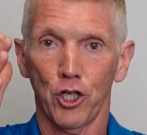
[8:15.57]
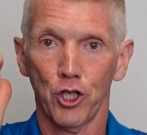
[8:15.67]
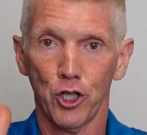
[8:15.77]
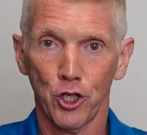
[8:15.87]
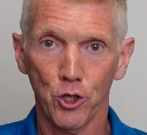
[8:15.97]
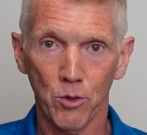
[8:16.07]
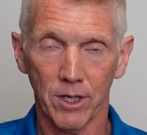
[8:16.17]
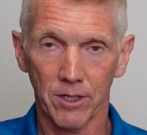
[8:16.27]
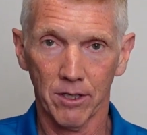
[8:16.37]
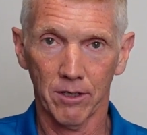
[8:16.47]

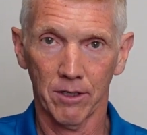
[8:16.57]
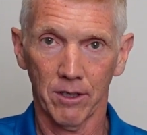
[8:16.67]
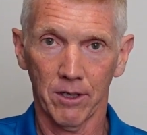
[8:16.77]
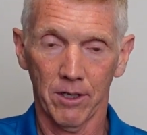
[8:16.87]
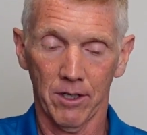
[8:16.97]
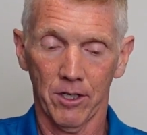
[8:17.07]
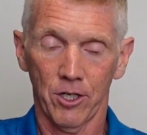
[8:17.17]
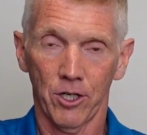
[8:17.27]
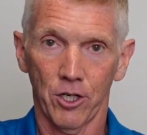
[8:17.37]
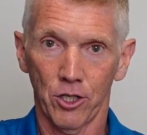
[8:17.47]
student,
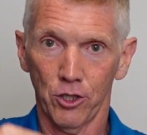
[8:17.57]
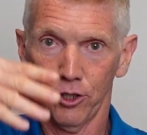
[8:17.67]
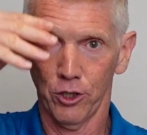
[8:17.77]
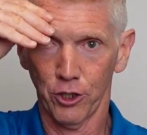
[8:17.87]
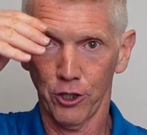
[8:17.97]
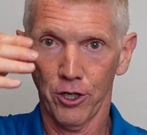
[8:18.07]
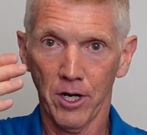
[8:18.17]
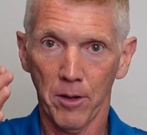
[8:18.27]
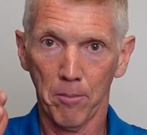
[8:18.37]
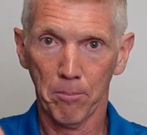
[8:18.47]

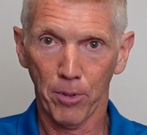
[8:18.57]
learn